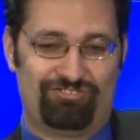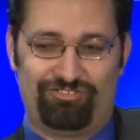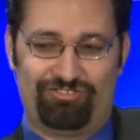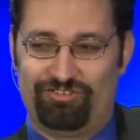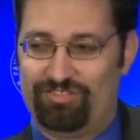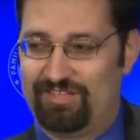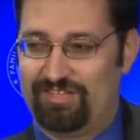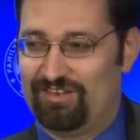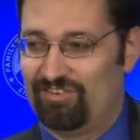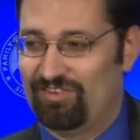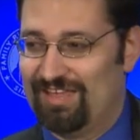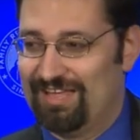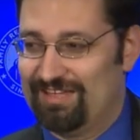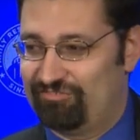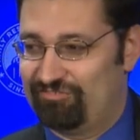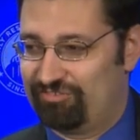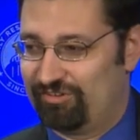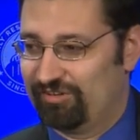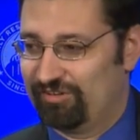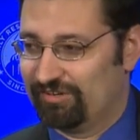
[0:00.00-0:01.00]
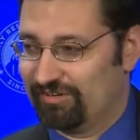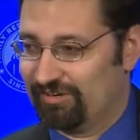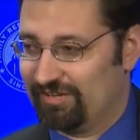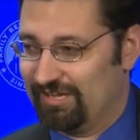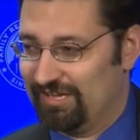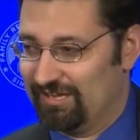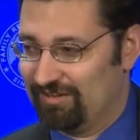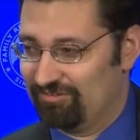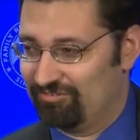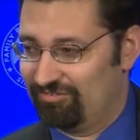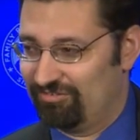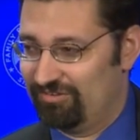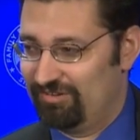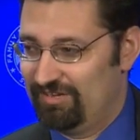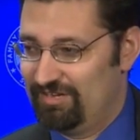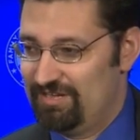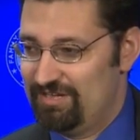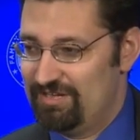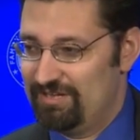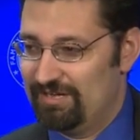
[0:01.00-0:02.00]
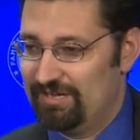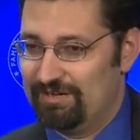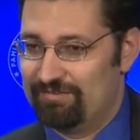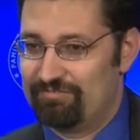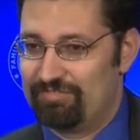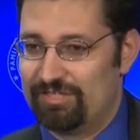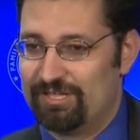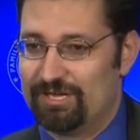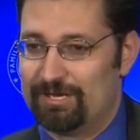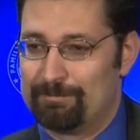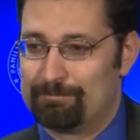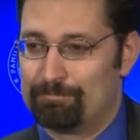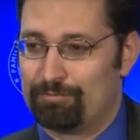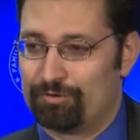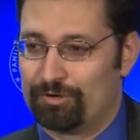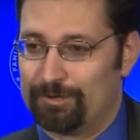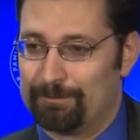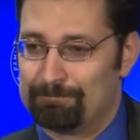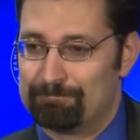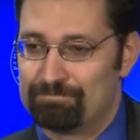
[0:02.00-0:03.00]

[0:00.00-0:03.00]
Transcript: to the less clear case of the unborn.